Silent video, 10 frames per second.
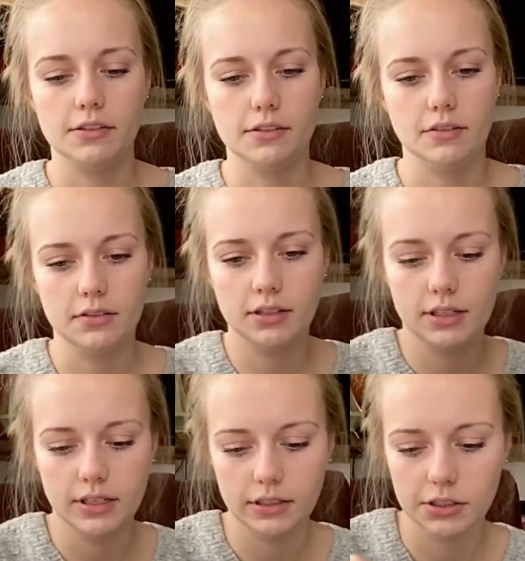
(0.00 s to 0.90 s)
So
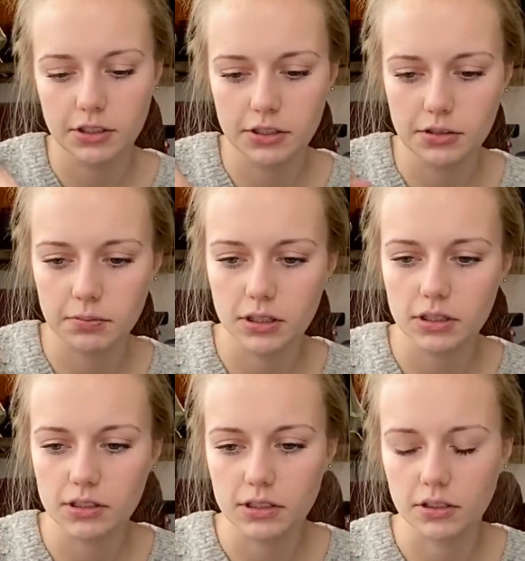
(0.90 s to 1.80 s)
actually I should put
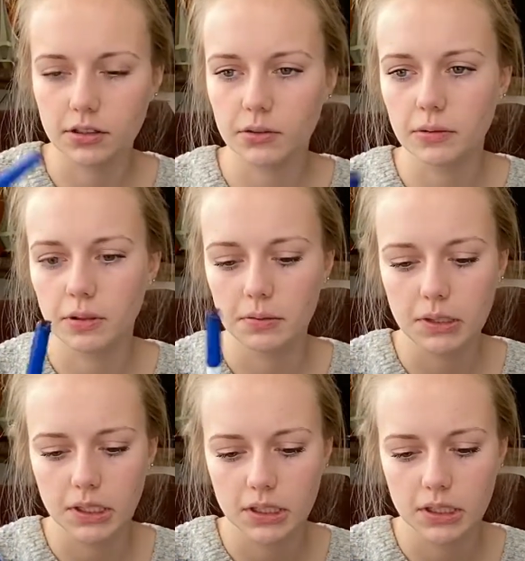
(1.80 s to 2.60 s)
this the other way maybe.